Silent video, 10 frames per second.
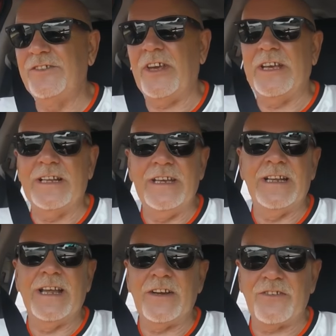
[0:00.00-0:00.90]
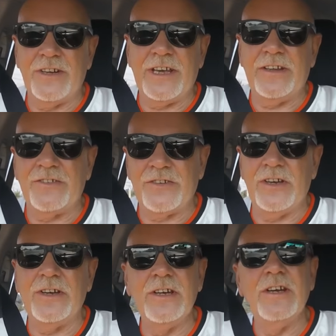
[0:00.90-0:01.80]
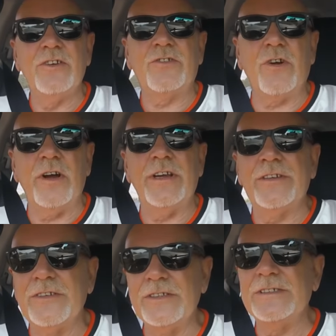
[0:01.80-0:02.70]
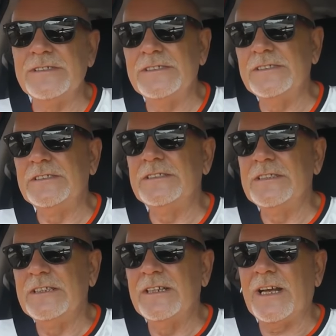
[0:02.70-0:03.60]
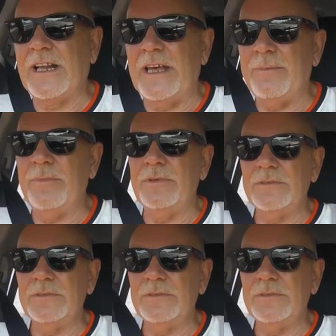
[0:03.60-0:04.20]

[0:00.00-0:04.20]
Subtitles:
take legal action against her, try and claim